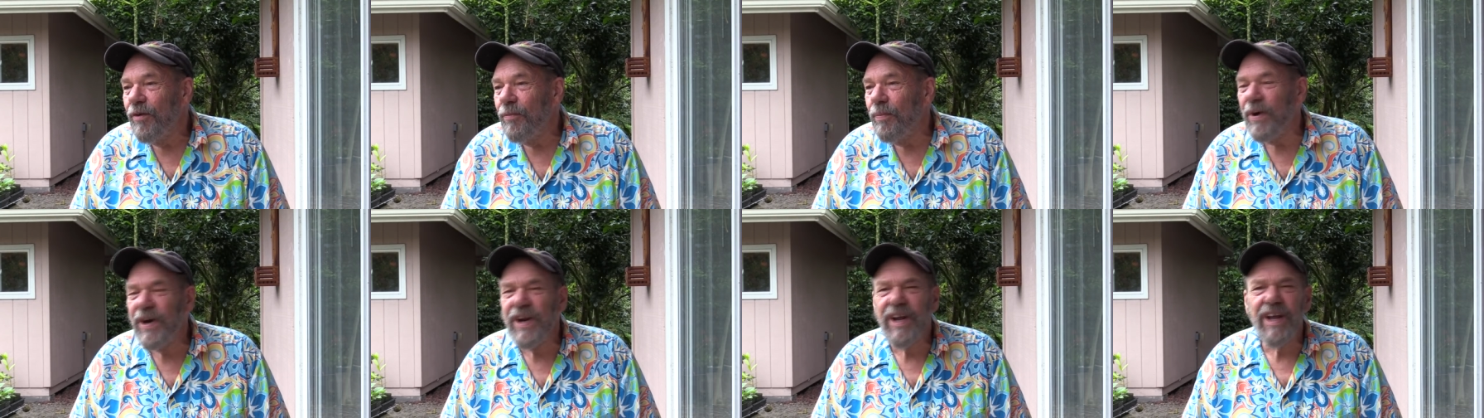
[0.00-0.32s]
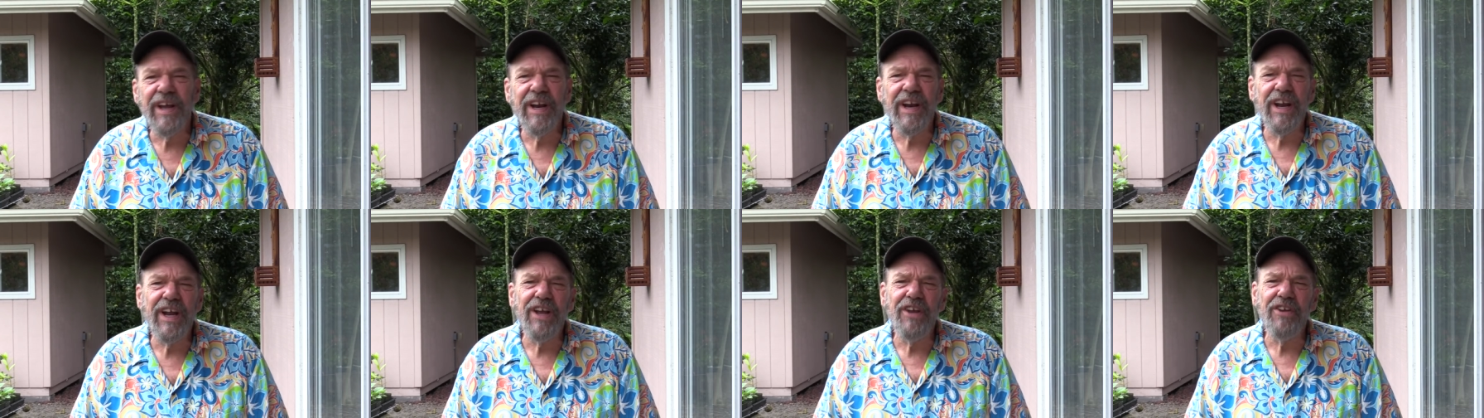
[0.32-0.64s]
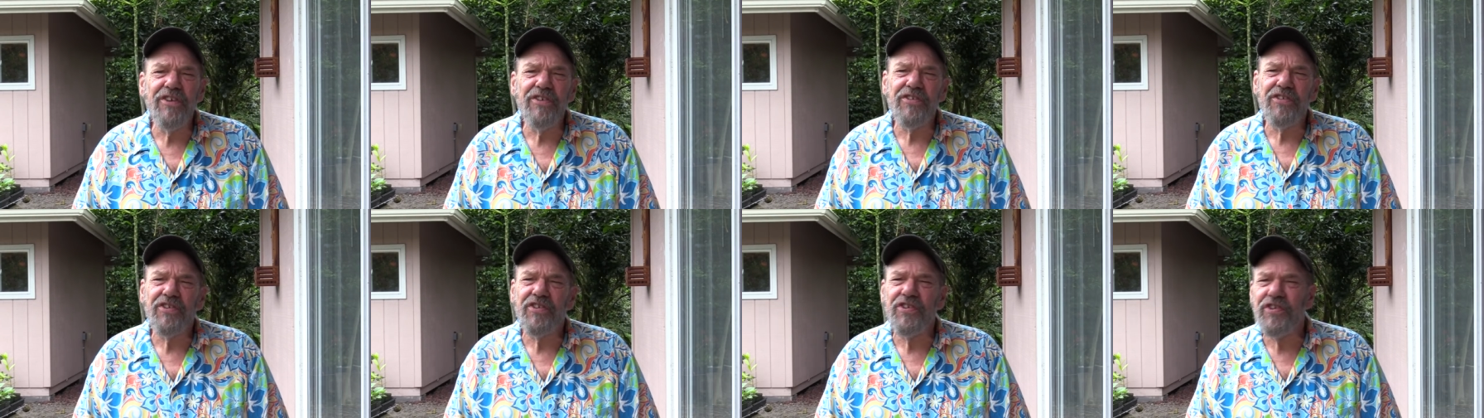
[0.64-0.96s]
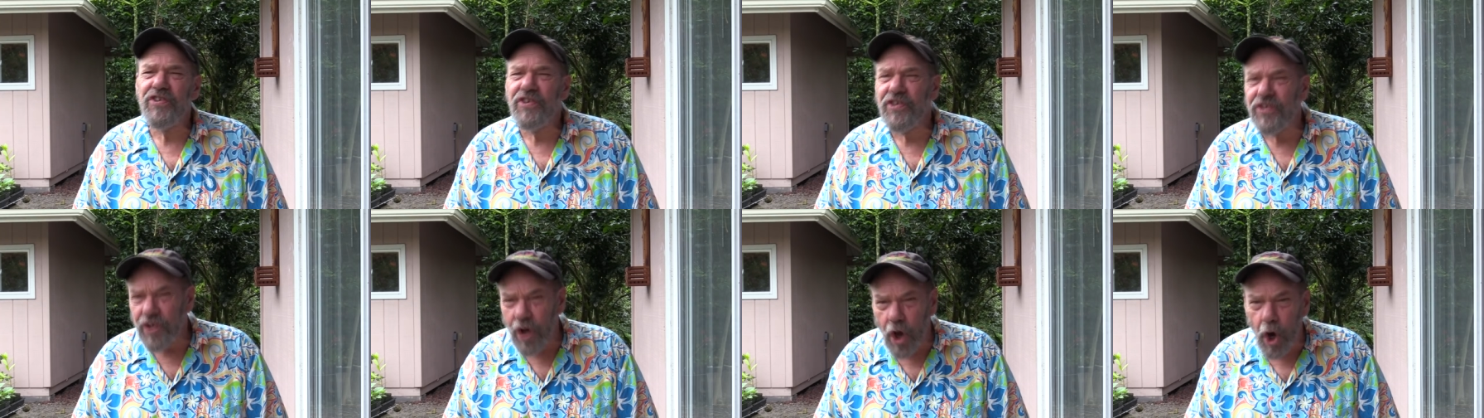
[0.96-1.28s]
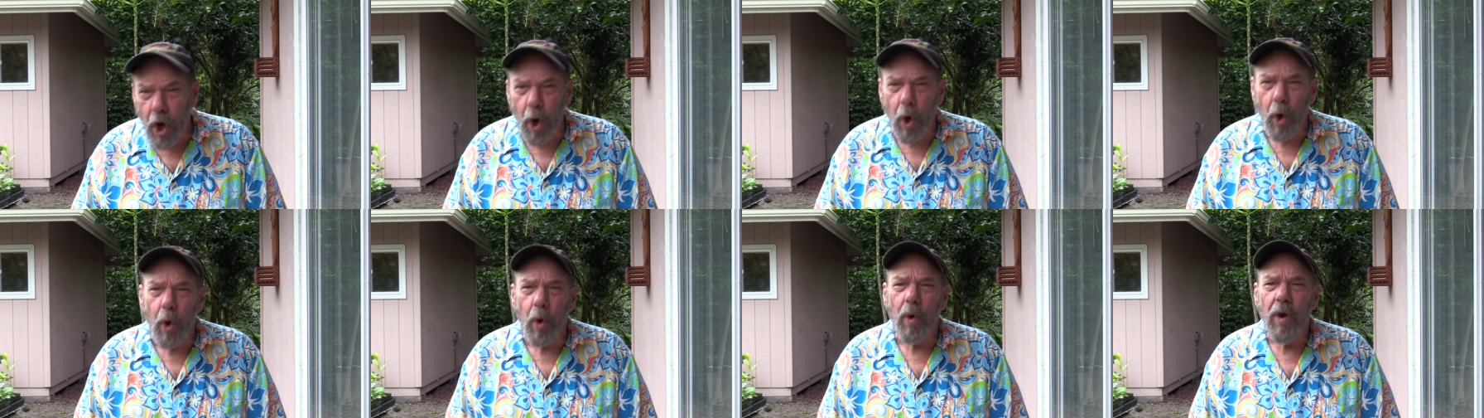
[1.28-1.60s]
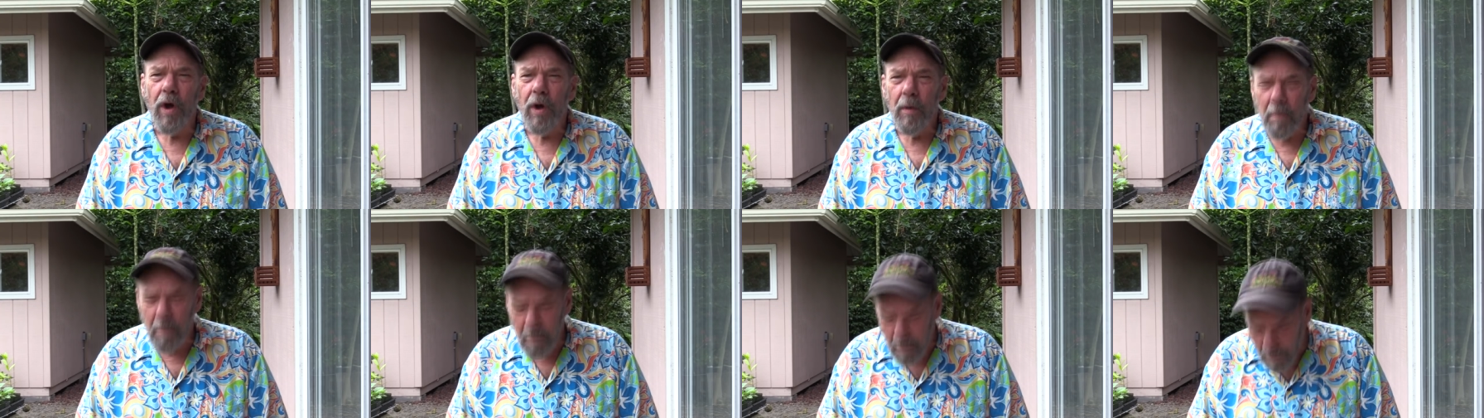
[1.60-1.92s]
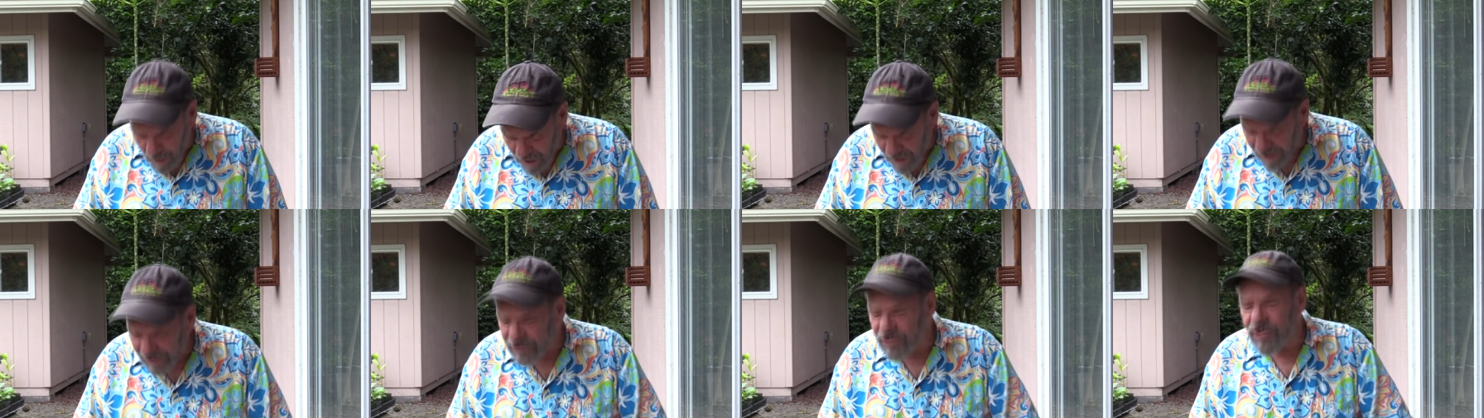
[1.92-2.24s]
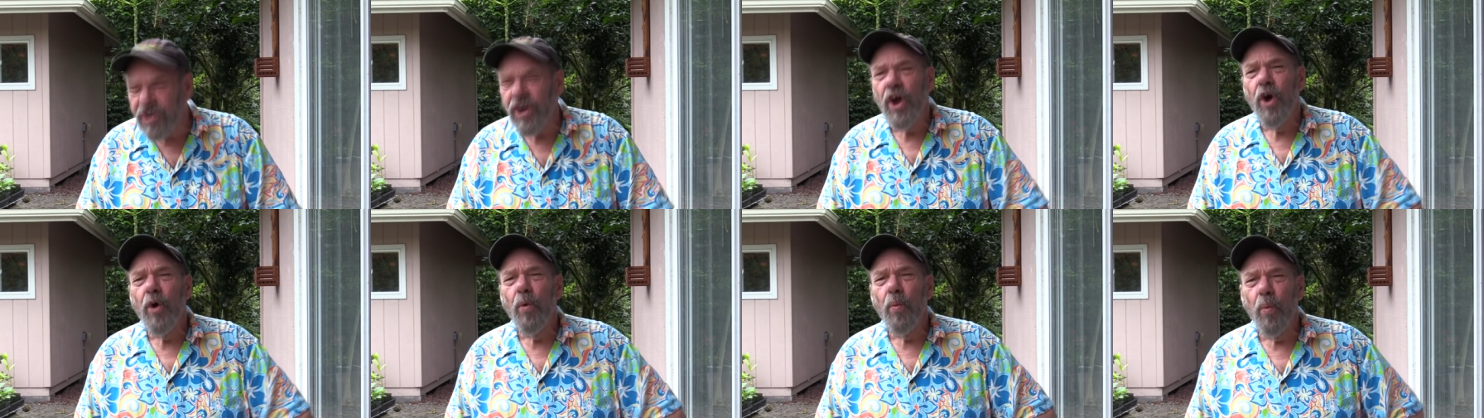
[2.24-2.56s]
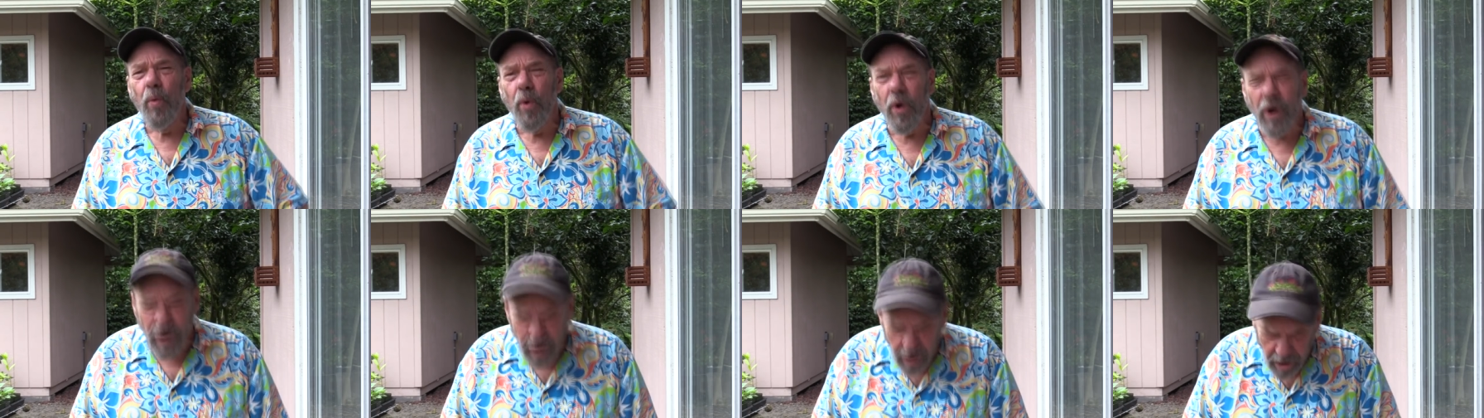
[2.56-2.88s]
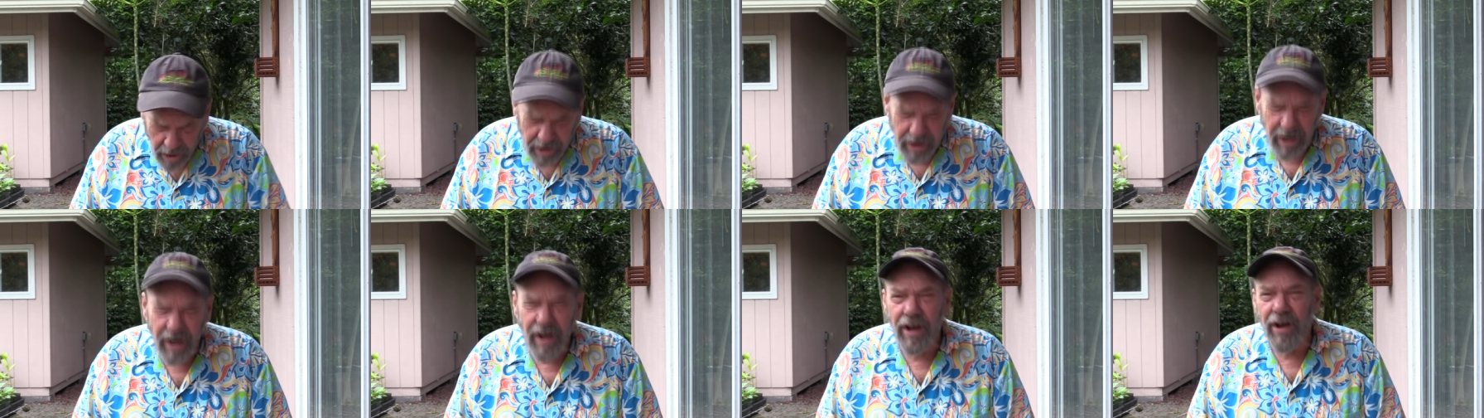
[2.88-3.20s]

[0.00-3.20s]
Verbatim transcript: but it is so much work.